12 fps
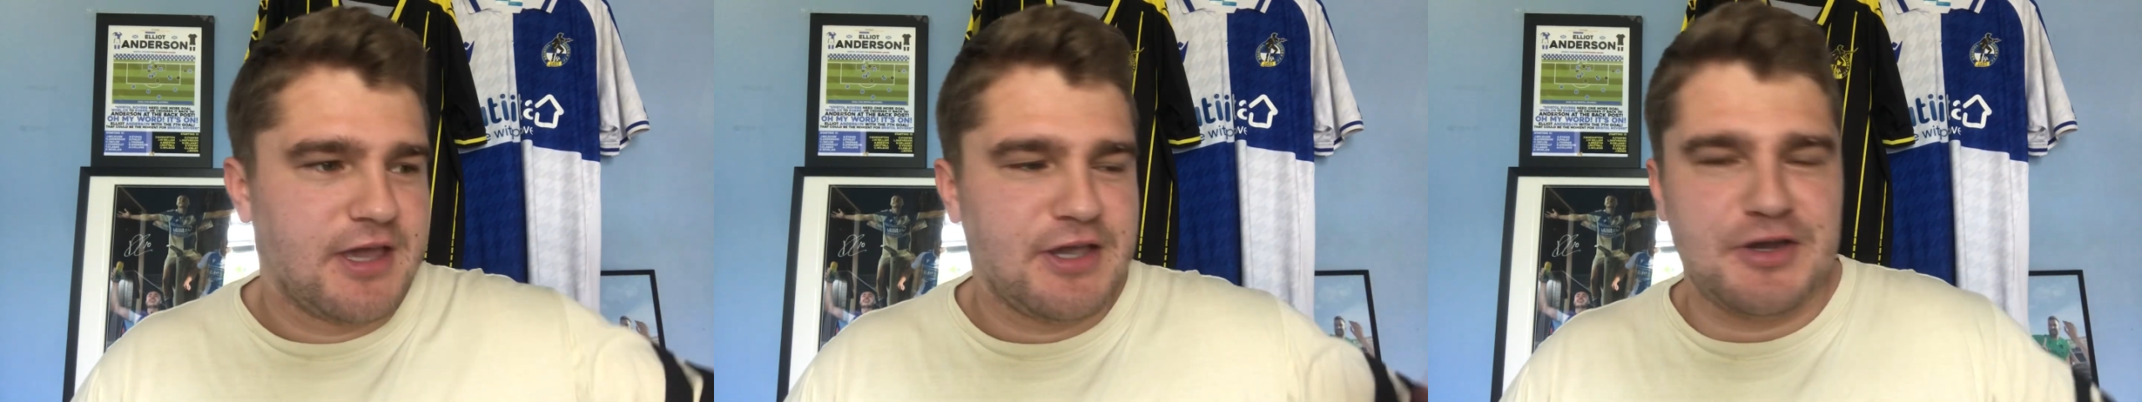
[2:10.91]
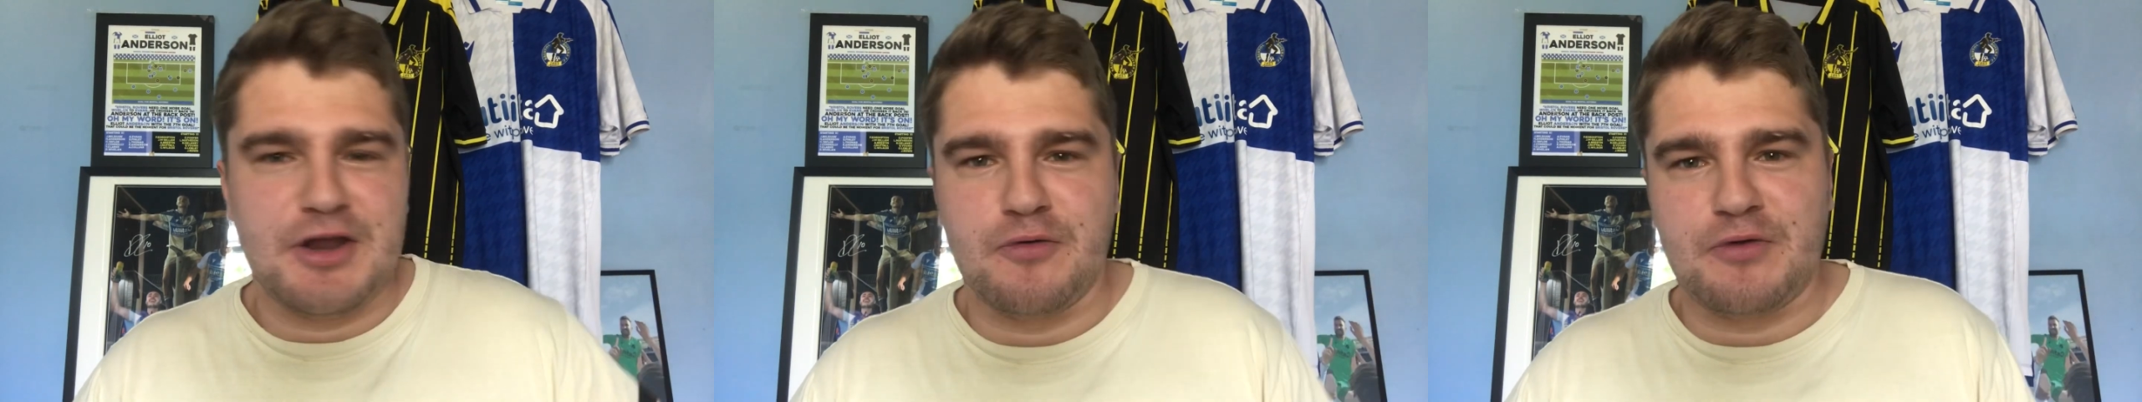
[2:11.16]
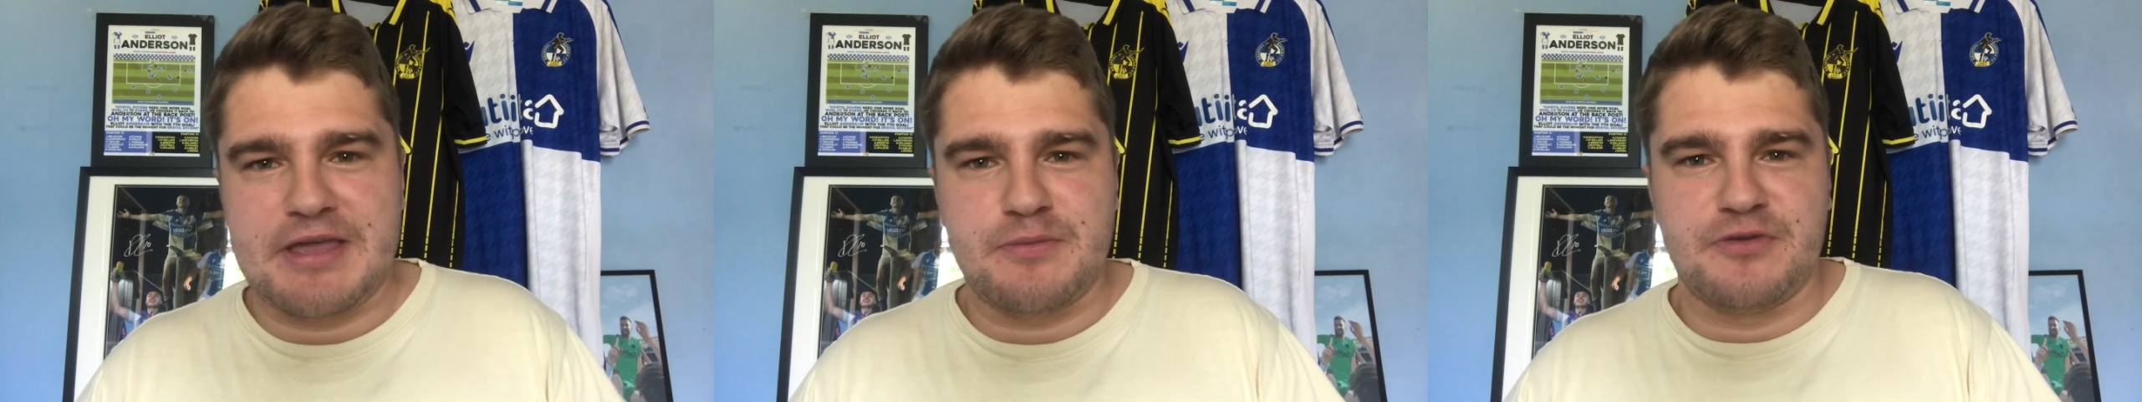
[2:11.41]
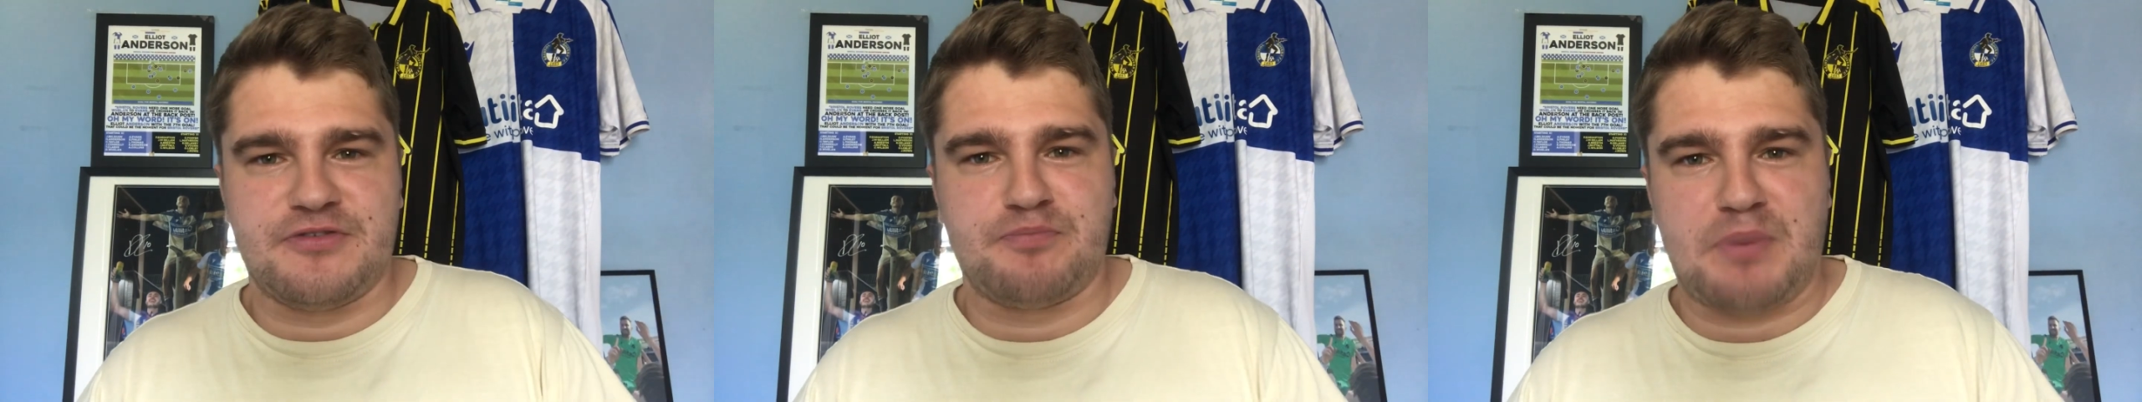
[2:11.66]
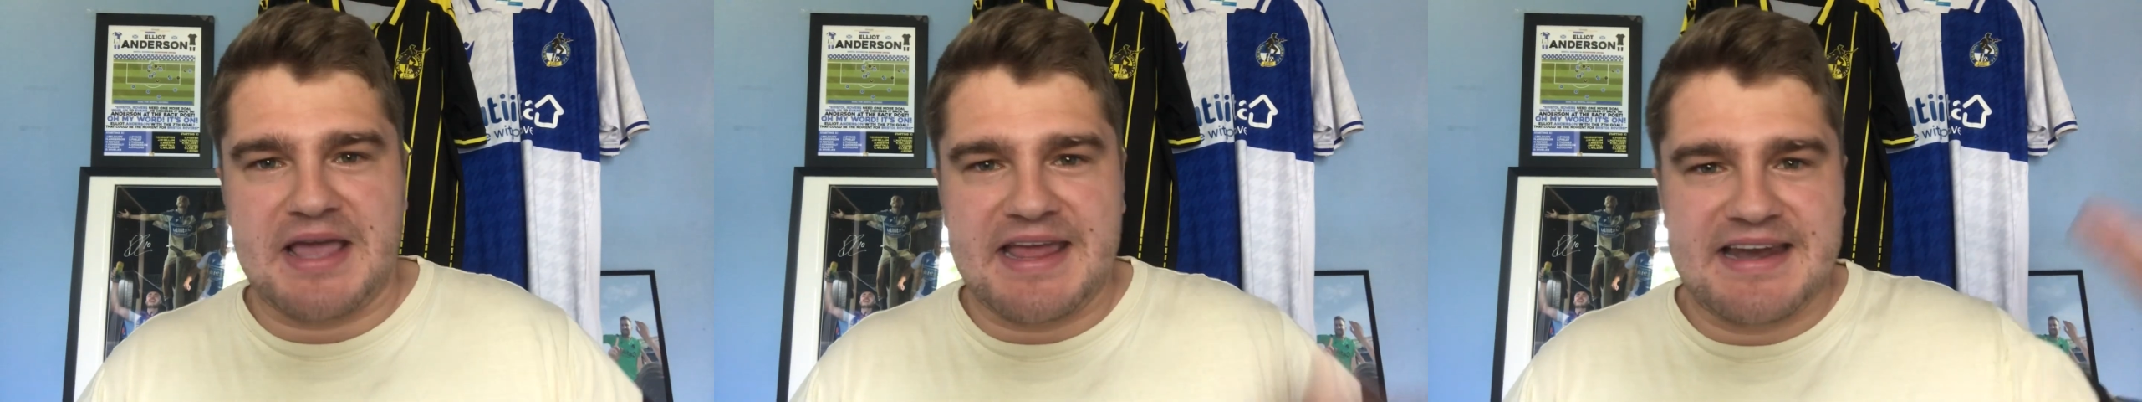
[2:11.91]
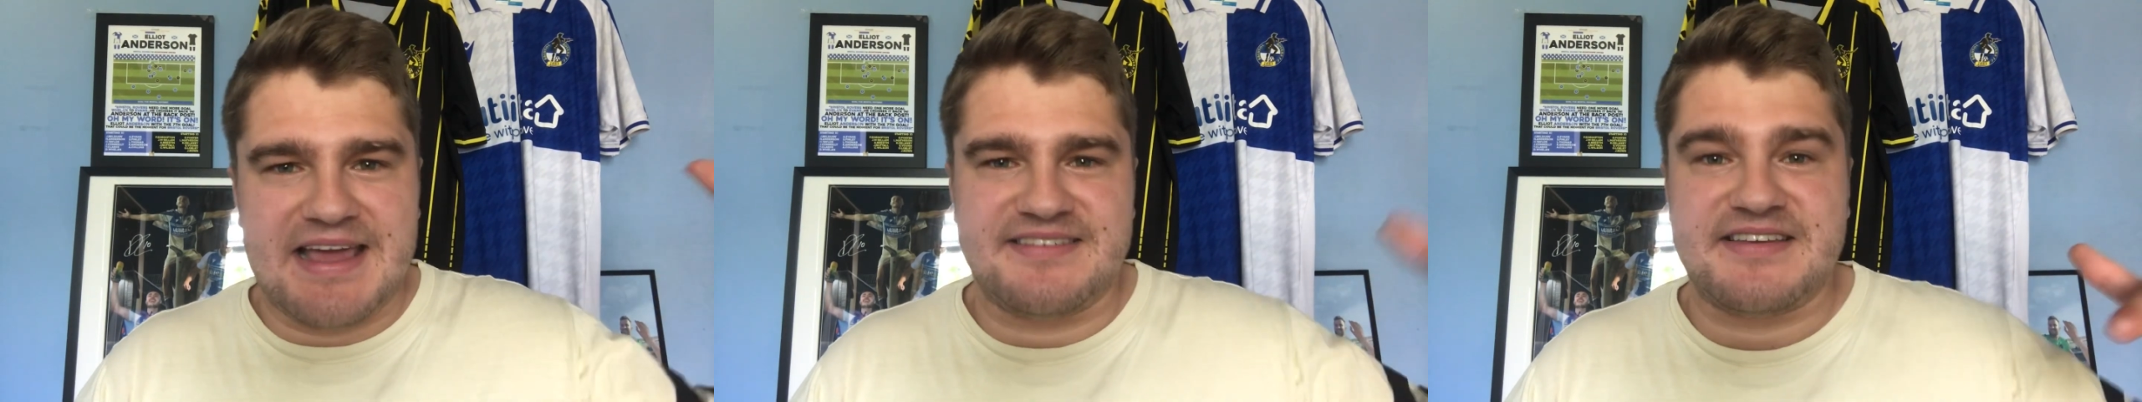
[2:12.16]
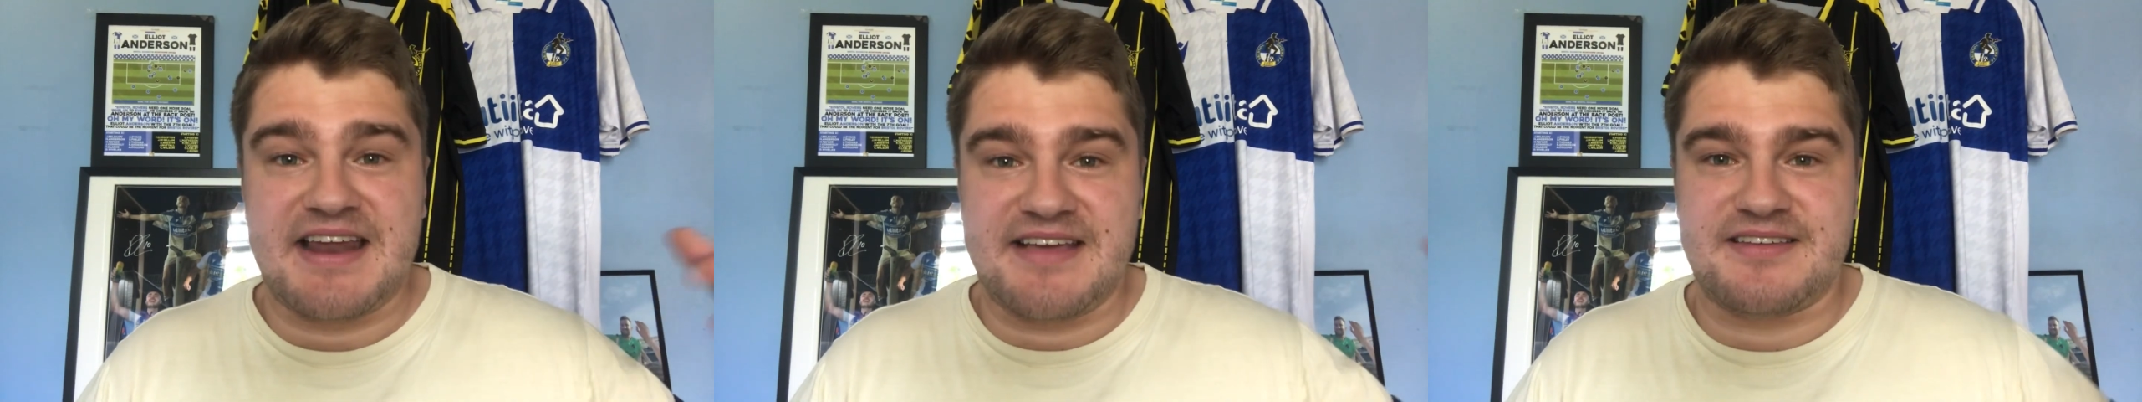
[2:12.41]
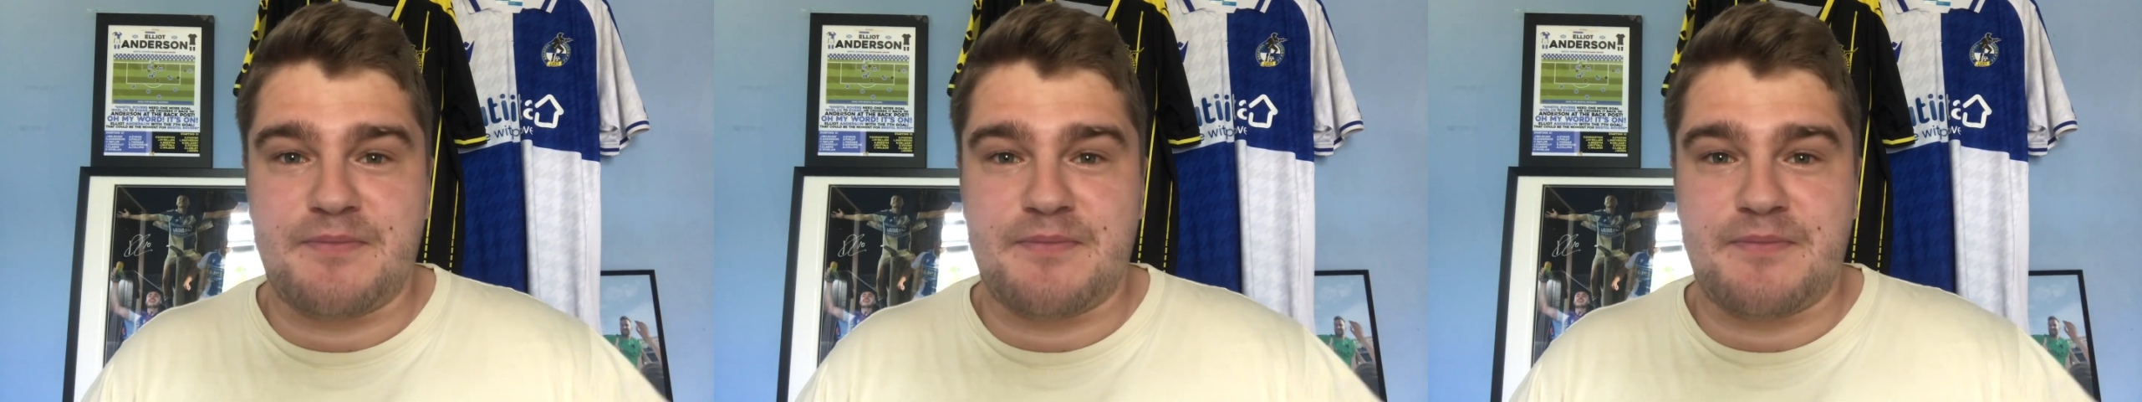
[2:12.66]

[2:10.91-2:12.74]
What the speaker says: you know, he was playing less and less